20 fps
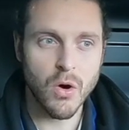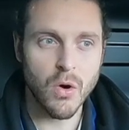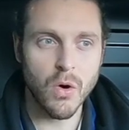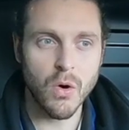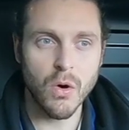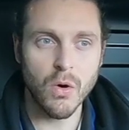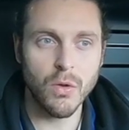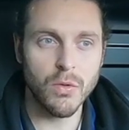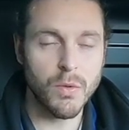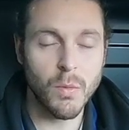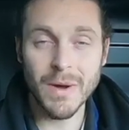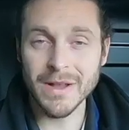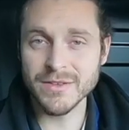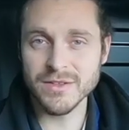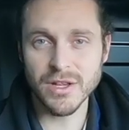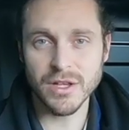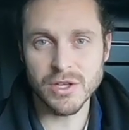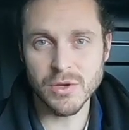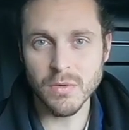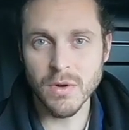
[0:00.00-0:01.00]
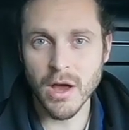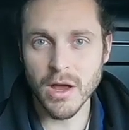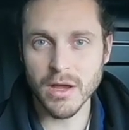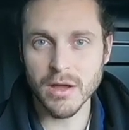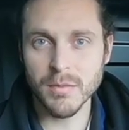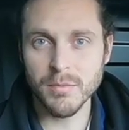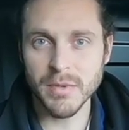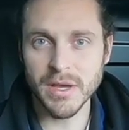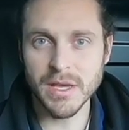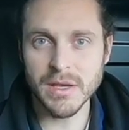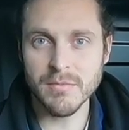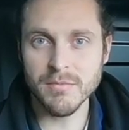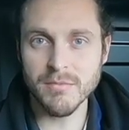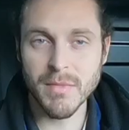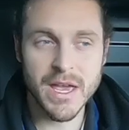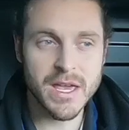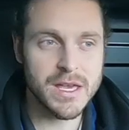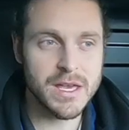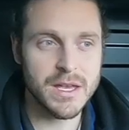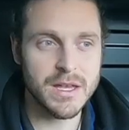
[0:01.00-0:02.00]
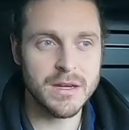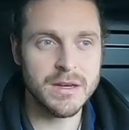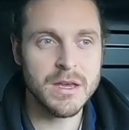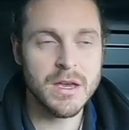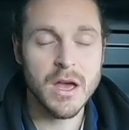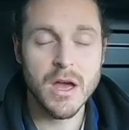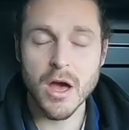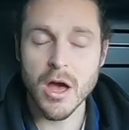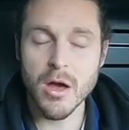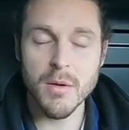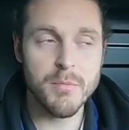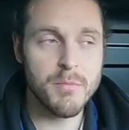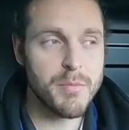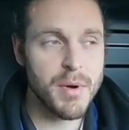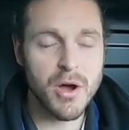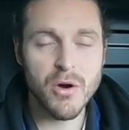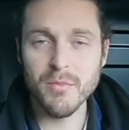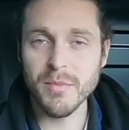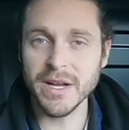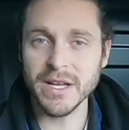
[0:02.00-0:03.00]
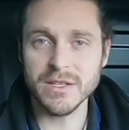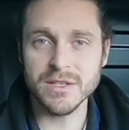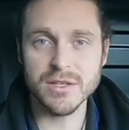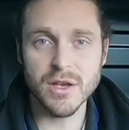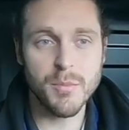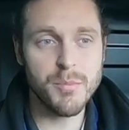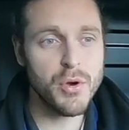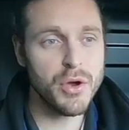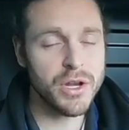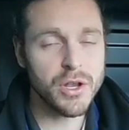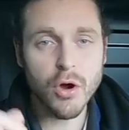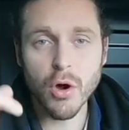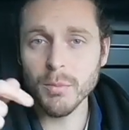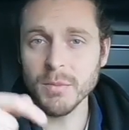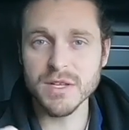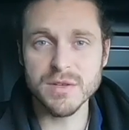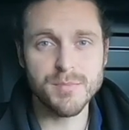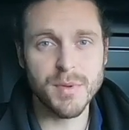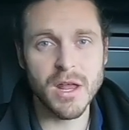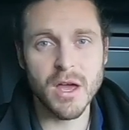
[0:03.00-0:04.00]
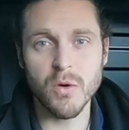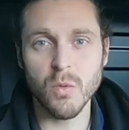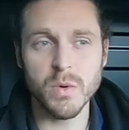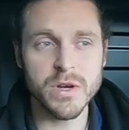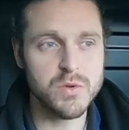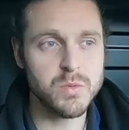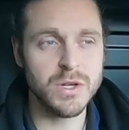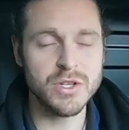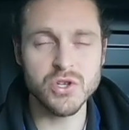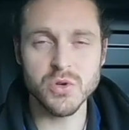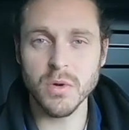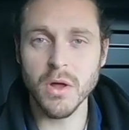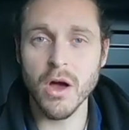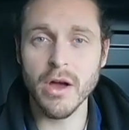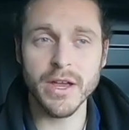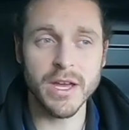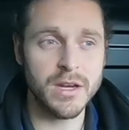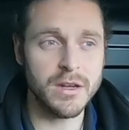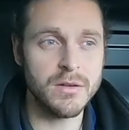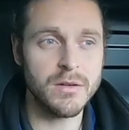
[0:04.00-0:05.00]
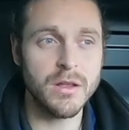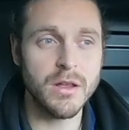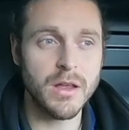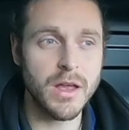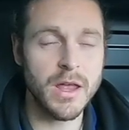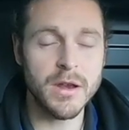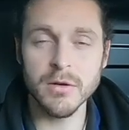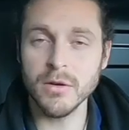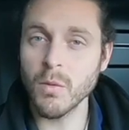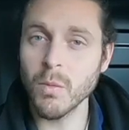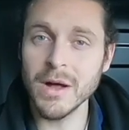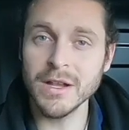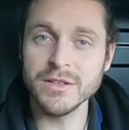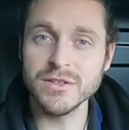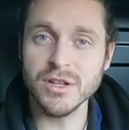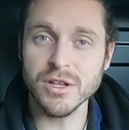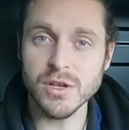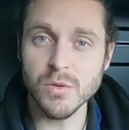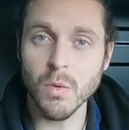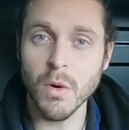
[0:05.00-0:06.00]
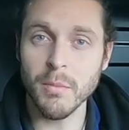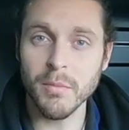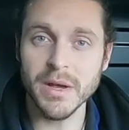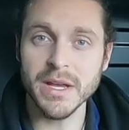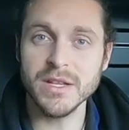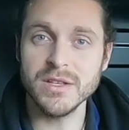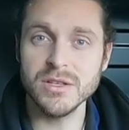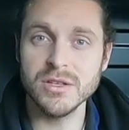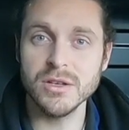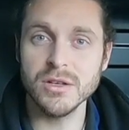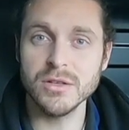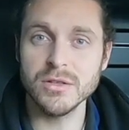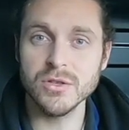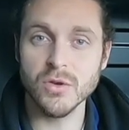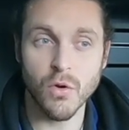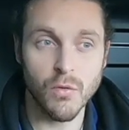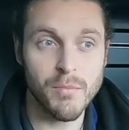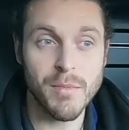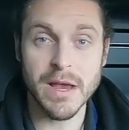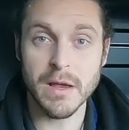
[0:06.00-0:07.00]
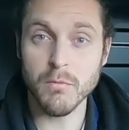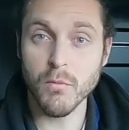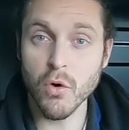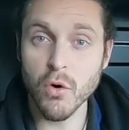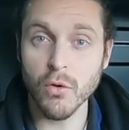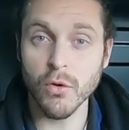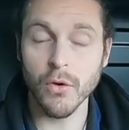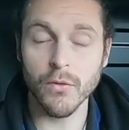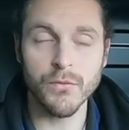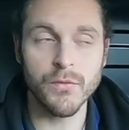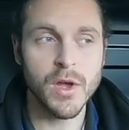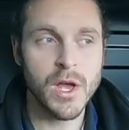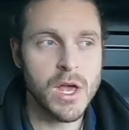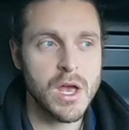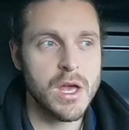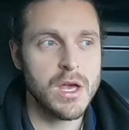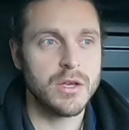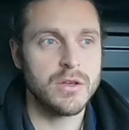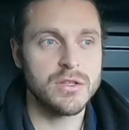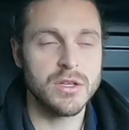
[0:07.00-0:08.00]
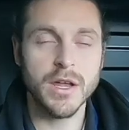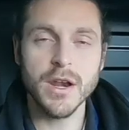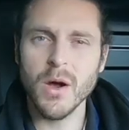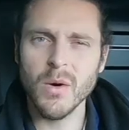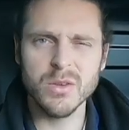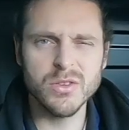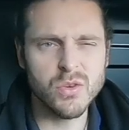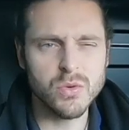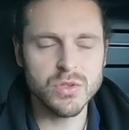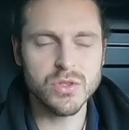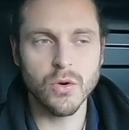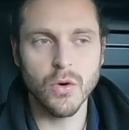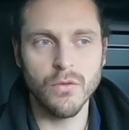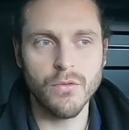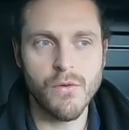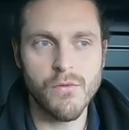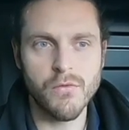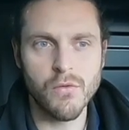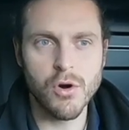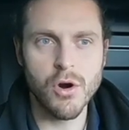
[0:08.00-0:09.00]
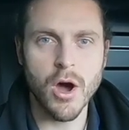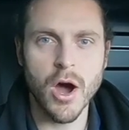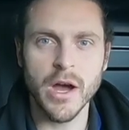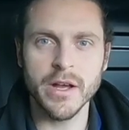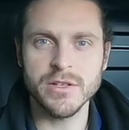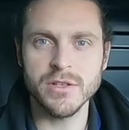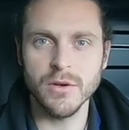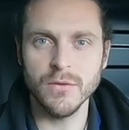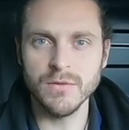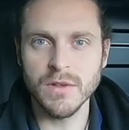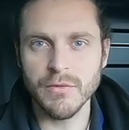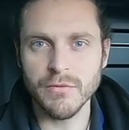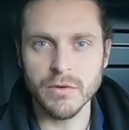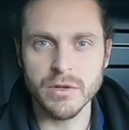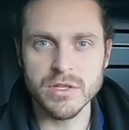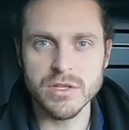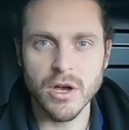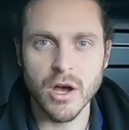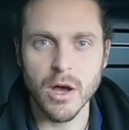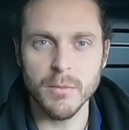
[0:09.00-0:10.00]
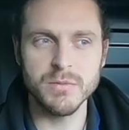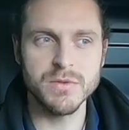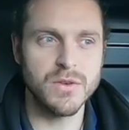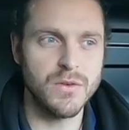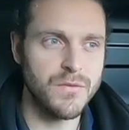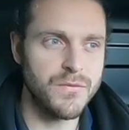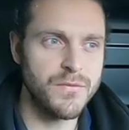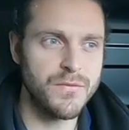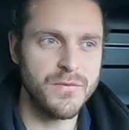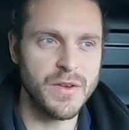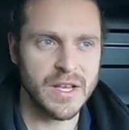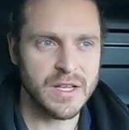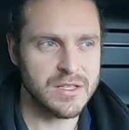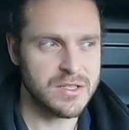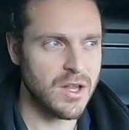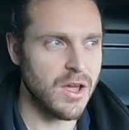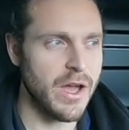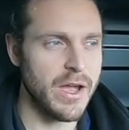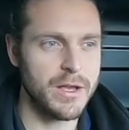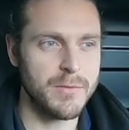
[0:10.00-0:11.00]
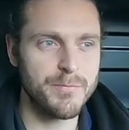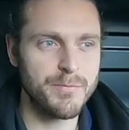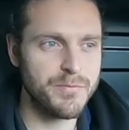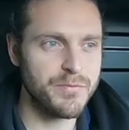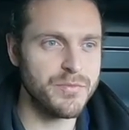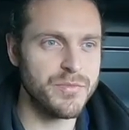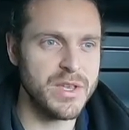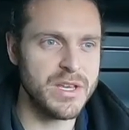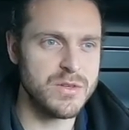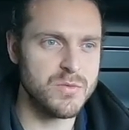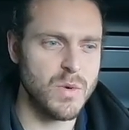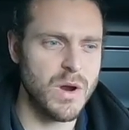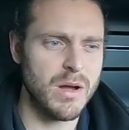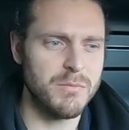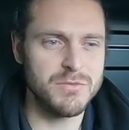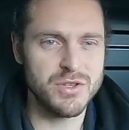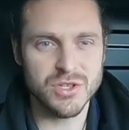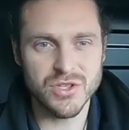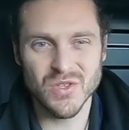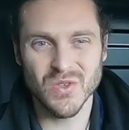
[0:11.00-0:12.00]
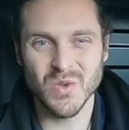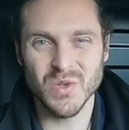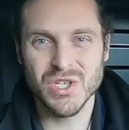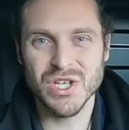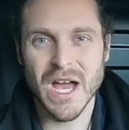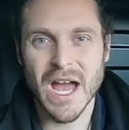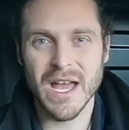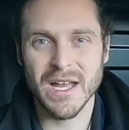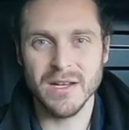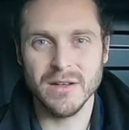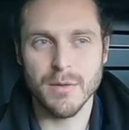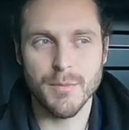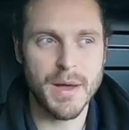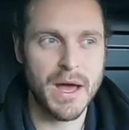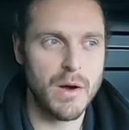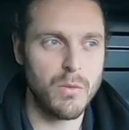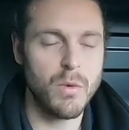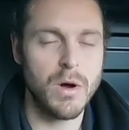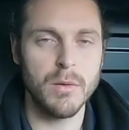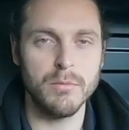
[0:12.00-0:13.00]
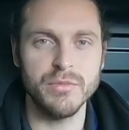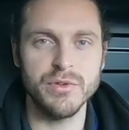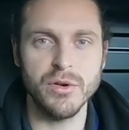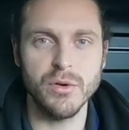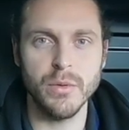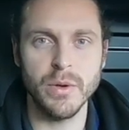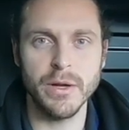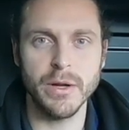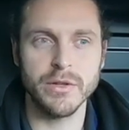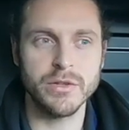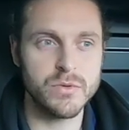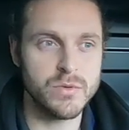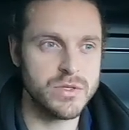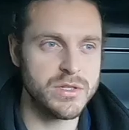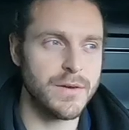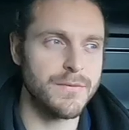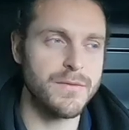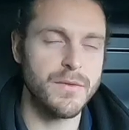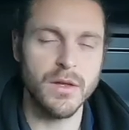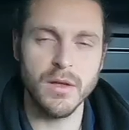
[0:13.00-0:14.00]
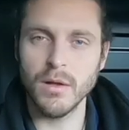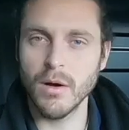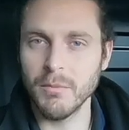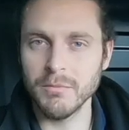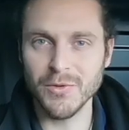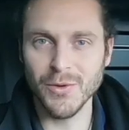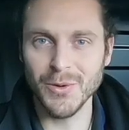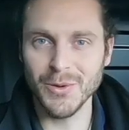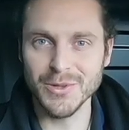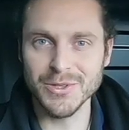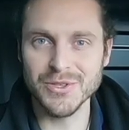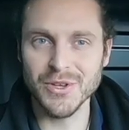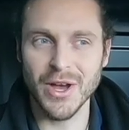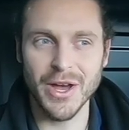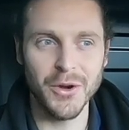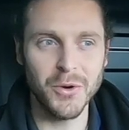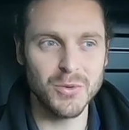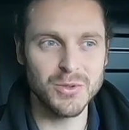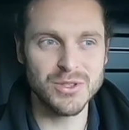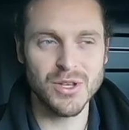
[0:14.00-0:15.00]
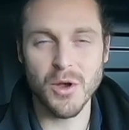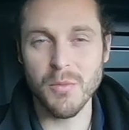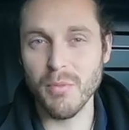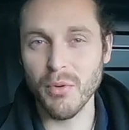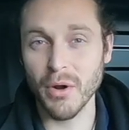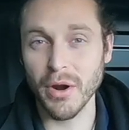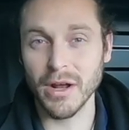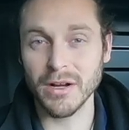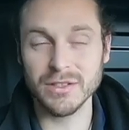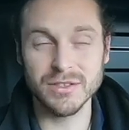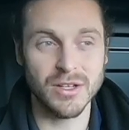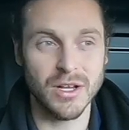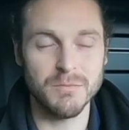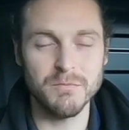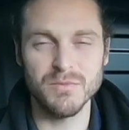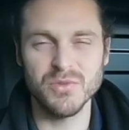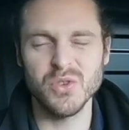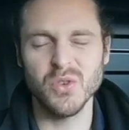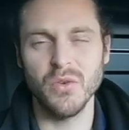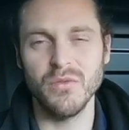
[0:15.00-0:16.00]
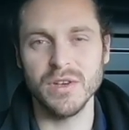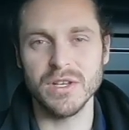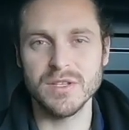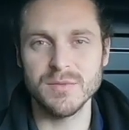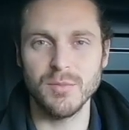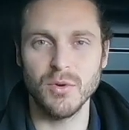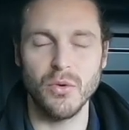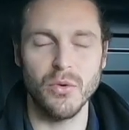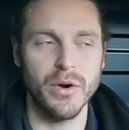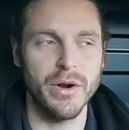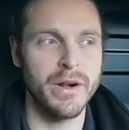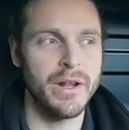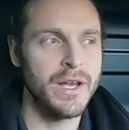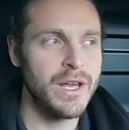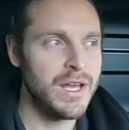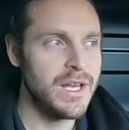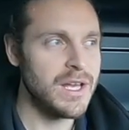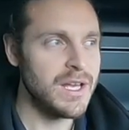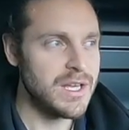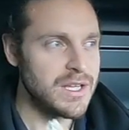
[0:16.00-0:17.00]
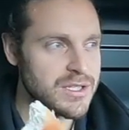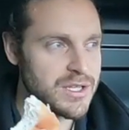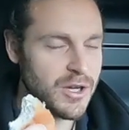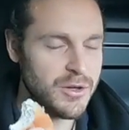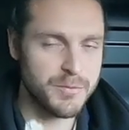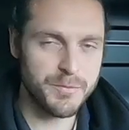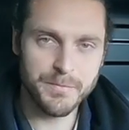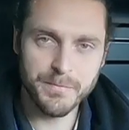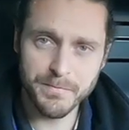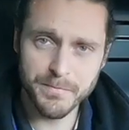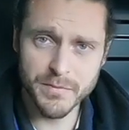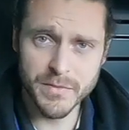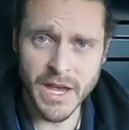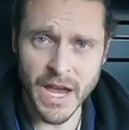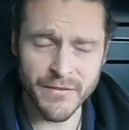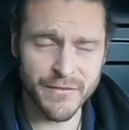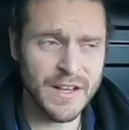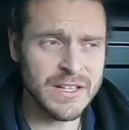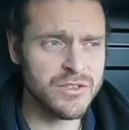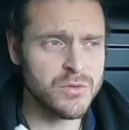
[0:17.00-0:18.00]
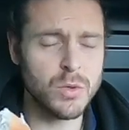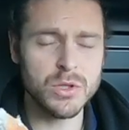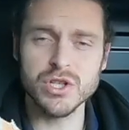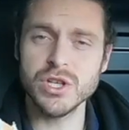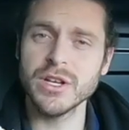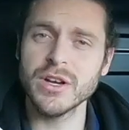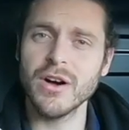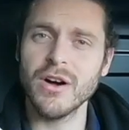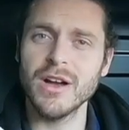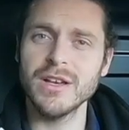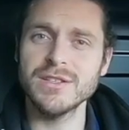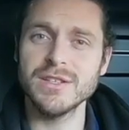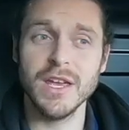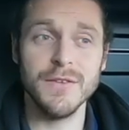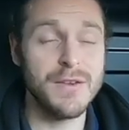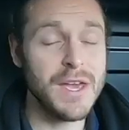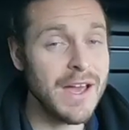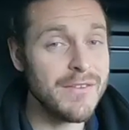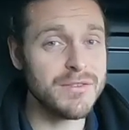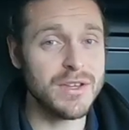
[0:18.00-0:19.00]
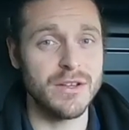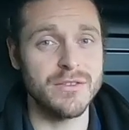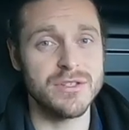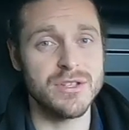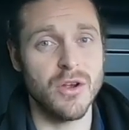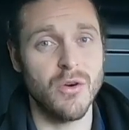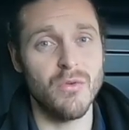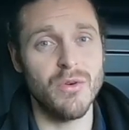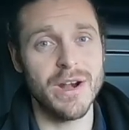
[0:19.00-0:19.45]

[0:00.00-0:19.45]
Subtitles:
or the ones that you like me making, by all means, put in the comments below which ones you like and the ones that you want me to sort of make more of. Because I know I do sort of a variety of different types of things like this, where I'm just sort of chatting about what I'm doing. I do stuff that I'm doing on site and also products I'm sort of exploring. So yeah, thanks for watching, guys. If you haven't done so